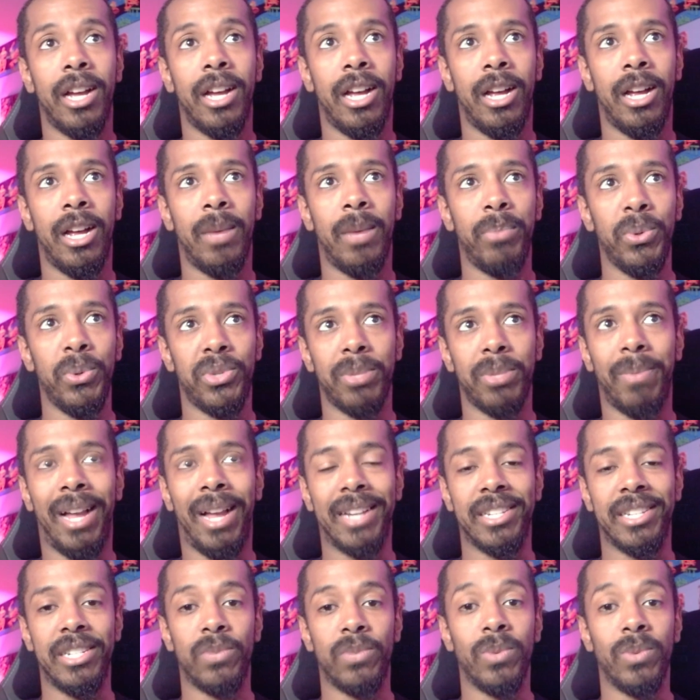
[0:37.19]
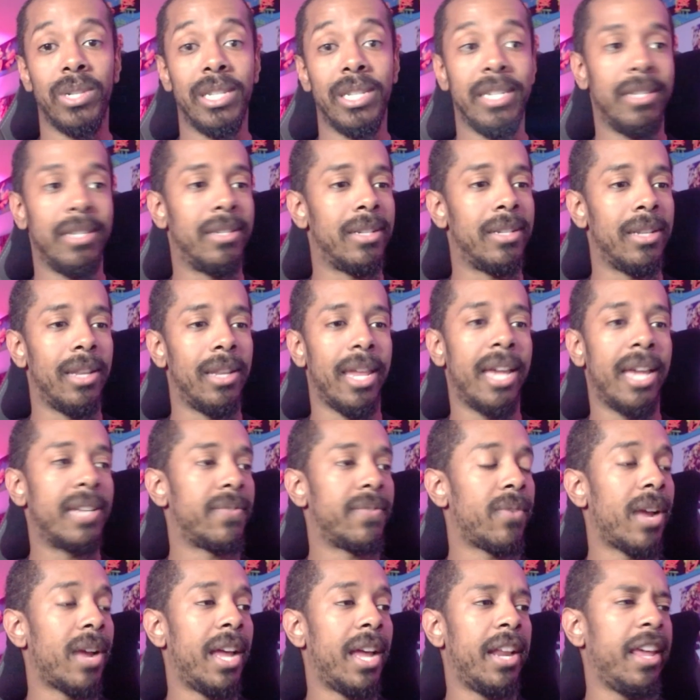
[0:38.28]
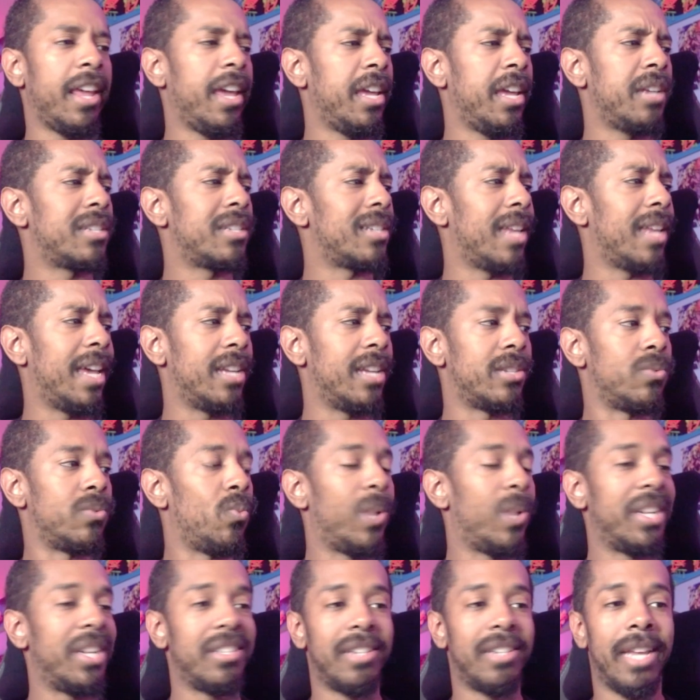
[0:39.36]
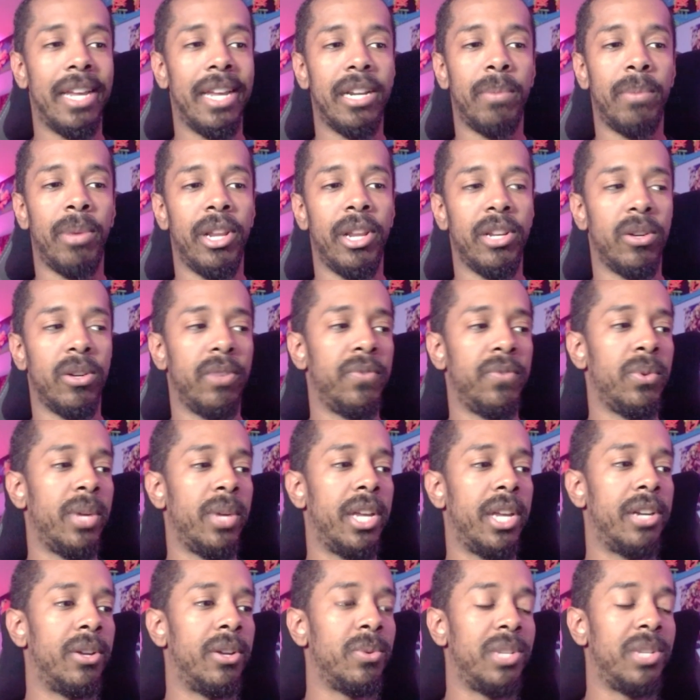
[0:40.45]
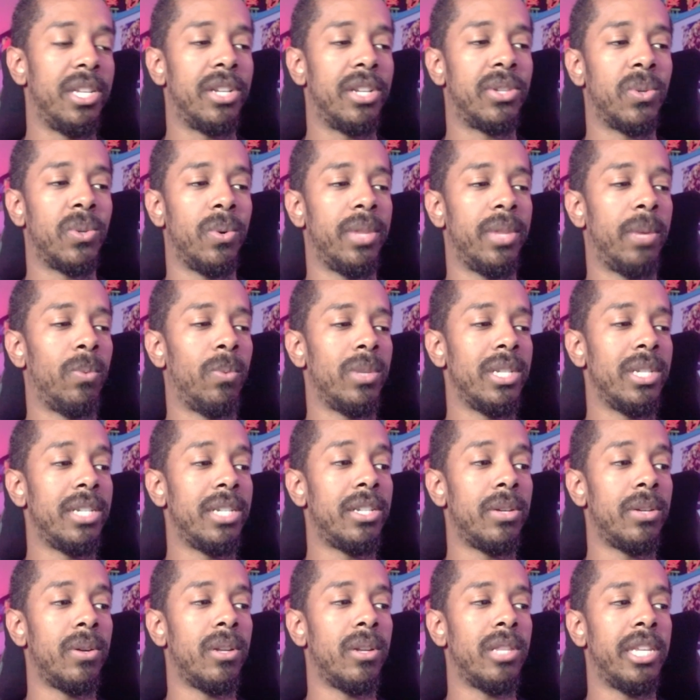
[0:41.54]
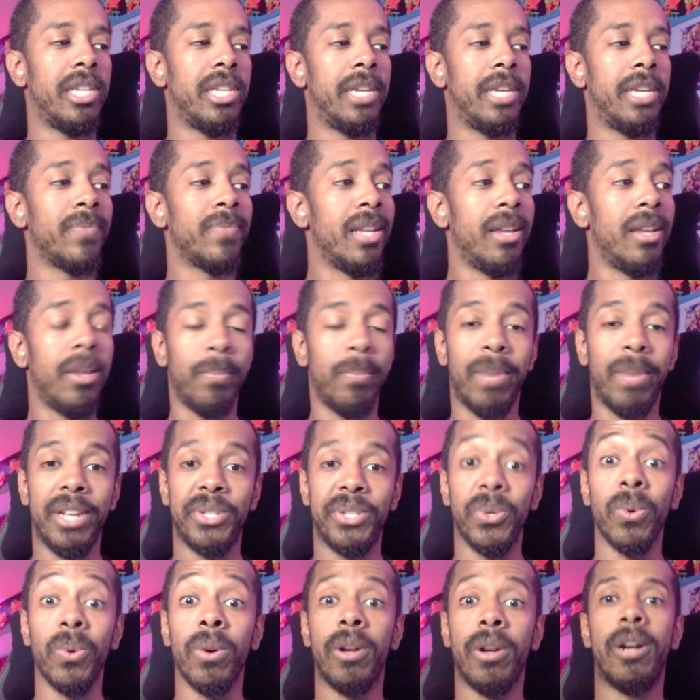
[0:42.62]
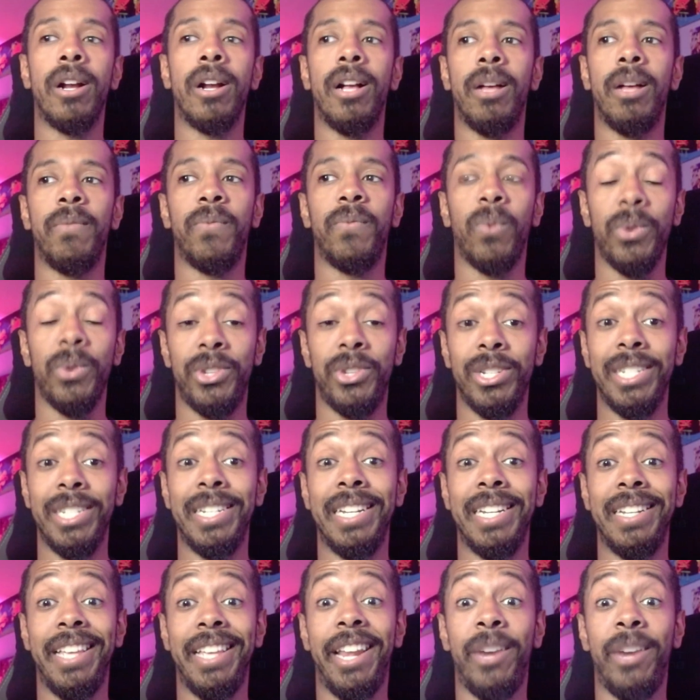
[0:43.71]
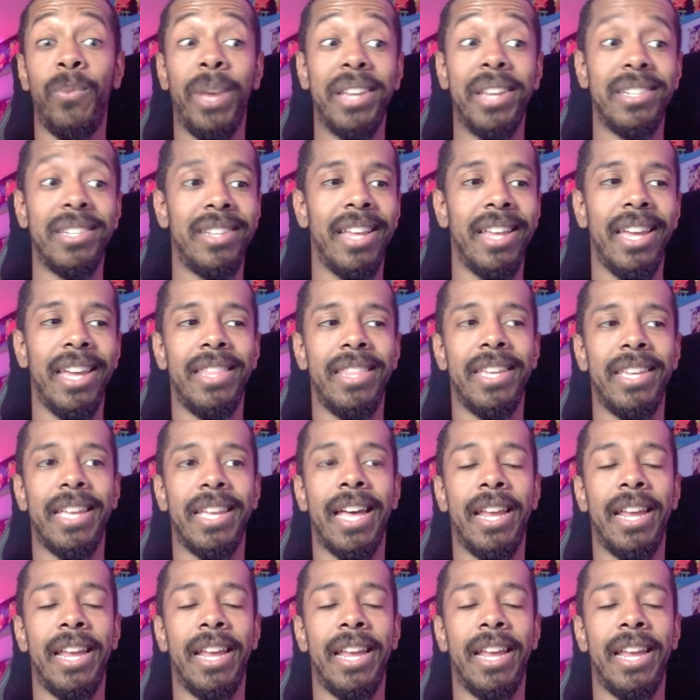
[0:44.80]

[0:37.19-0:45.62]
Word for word: Um, booster boxes released last Friday slash Wednesday, depending on if you had an OTS store that released it early. My store, unfortunately, um, didn't get it Wednesday.